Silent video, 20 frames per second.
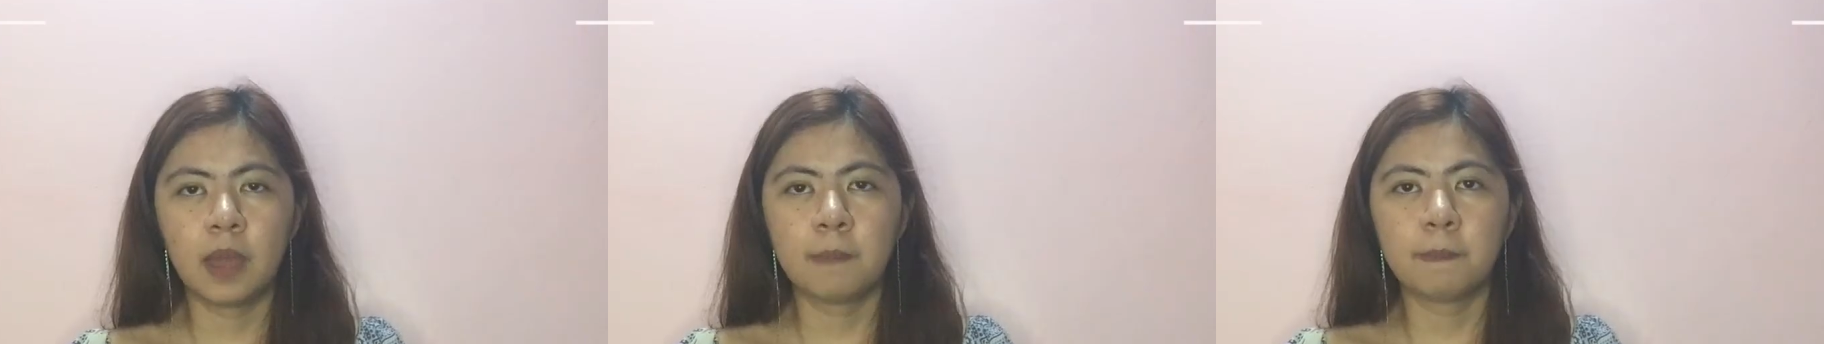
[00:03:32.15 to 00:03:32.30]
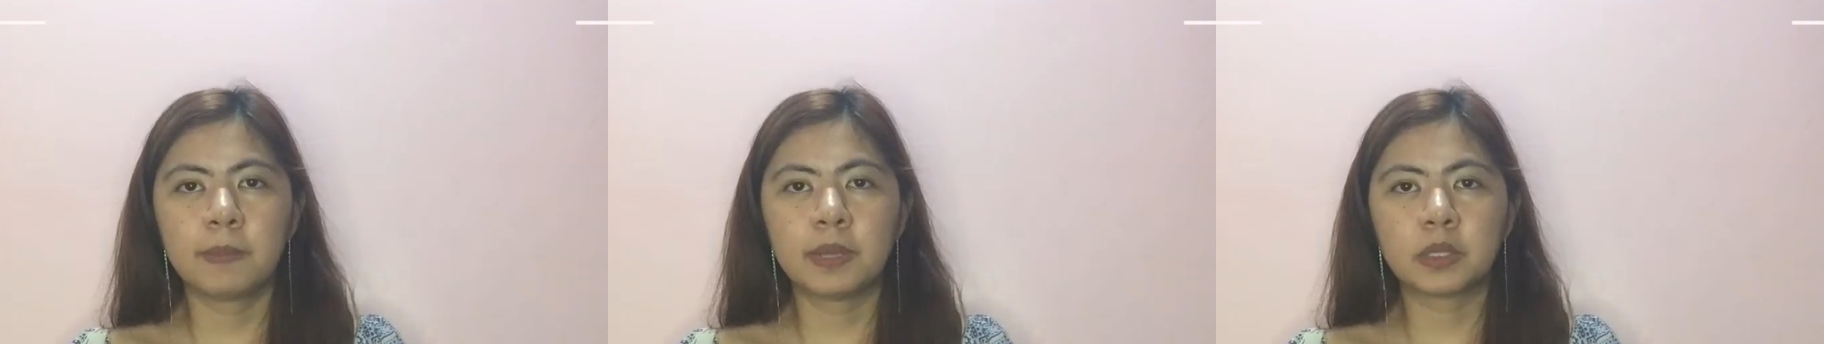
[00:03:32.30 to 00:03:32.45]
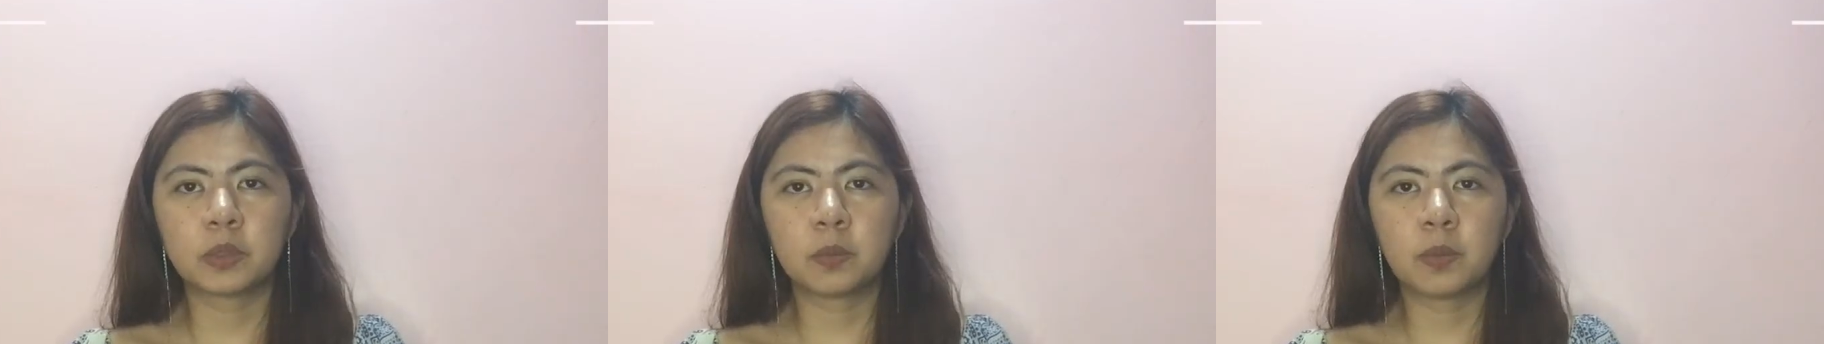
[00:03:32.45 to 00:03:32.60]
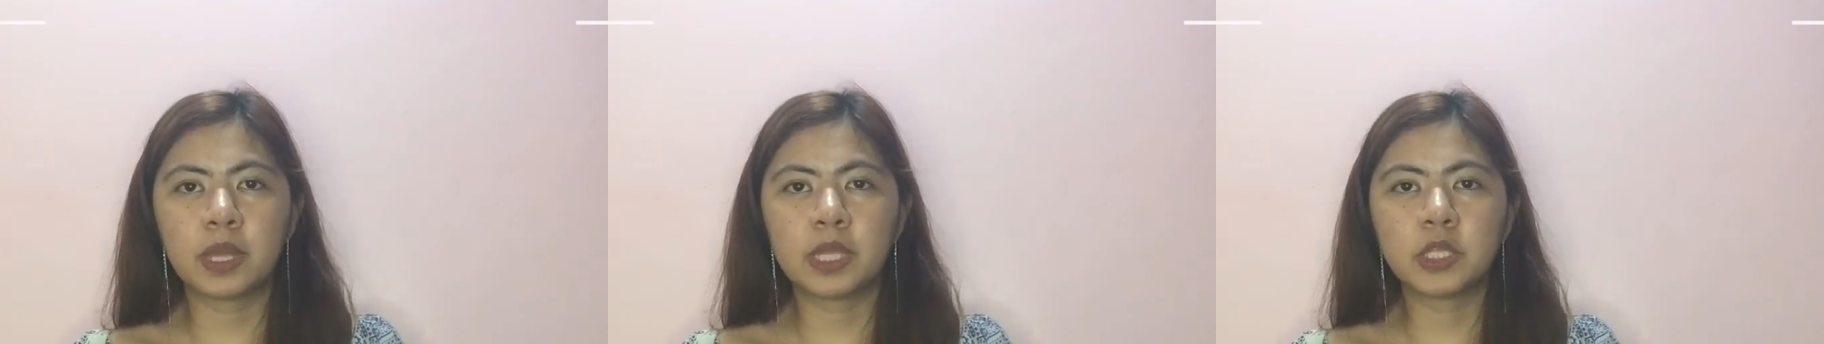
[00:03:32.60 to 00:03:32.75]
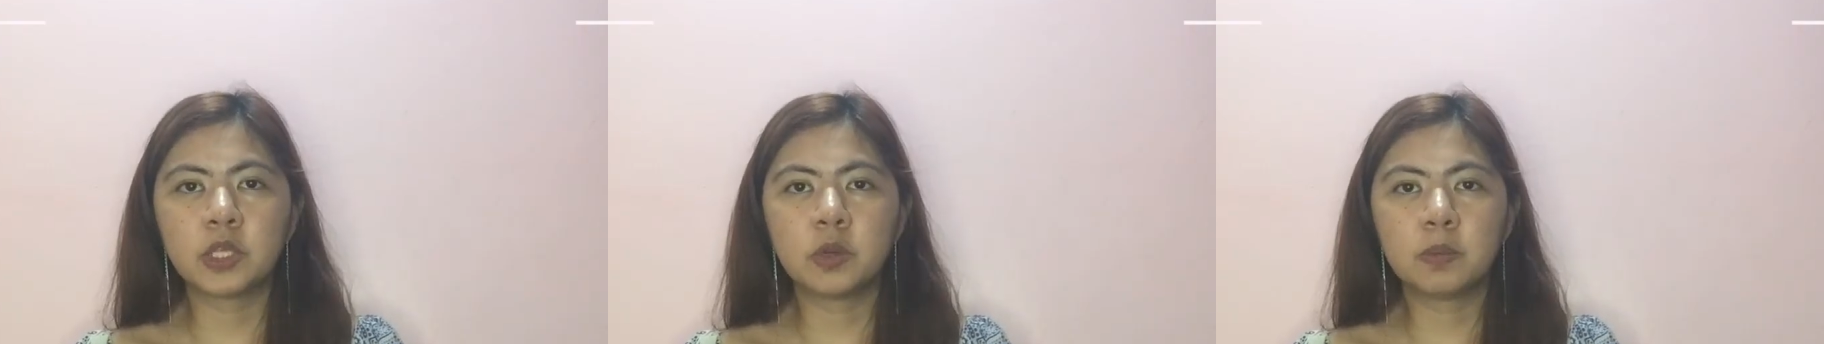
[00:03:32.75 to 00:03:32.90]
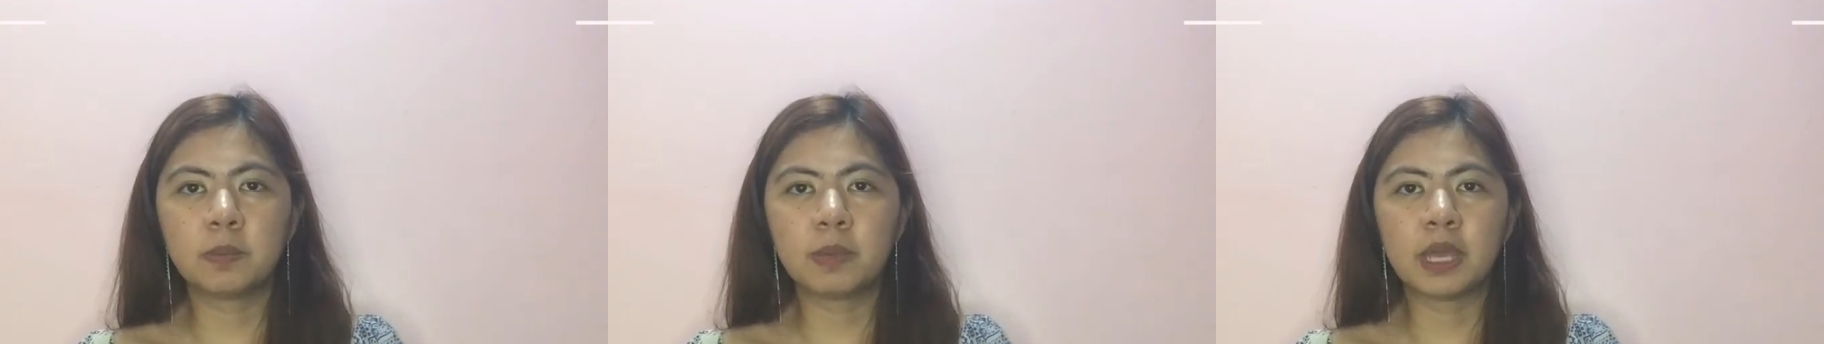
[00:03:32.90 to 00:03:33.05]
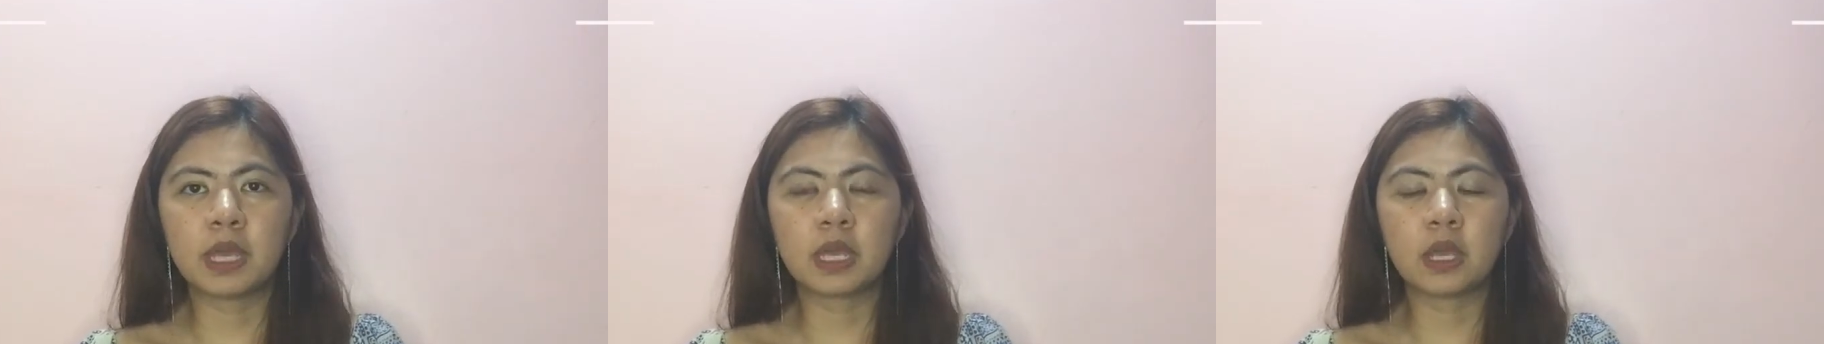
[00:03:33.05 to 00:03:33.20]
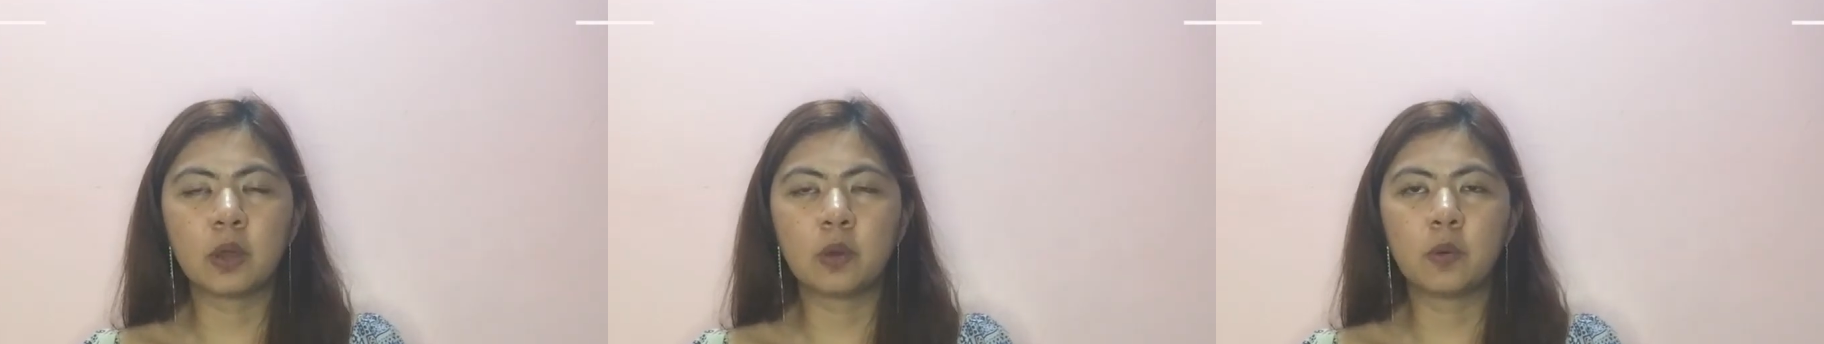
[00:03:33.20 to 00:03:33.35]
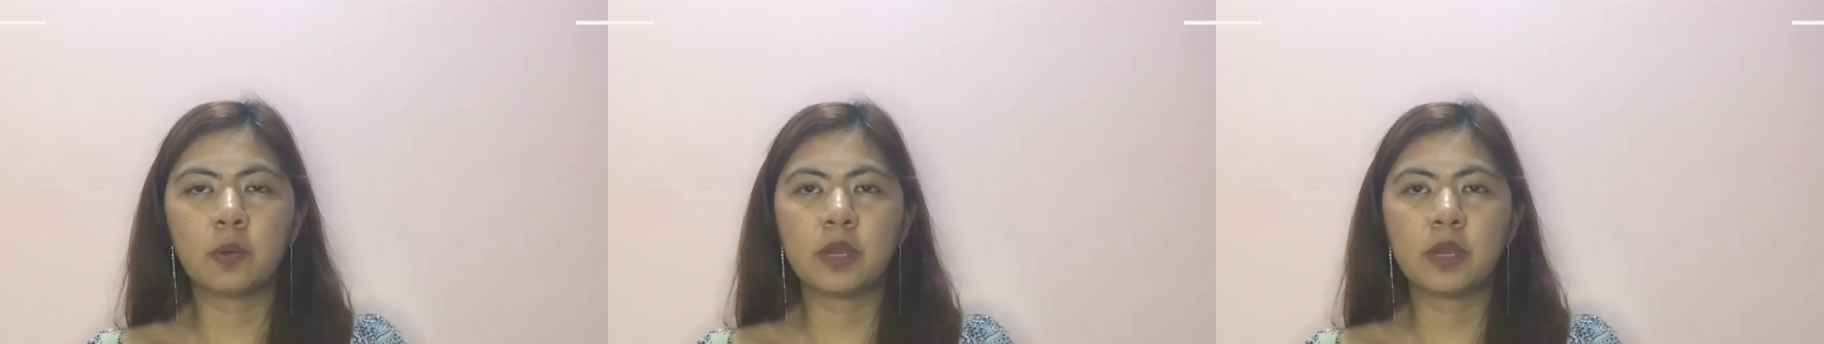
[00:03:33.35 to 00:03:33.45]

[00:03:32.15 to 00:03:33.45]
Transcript: But when you make a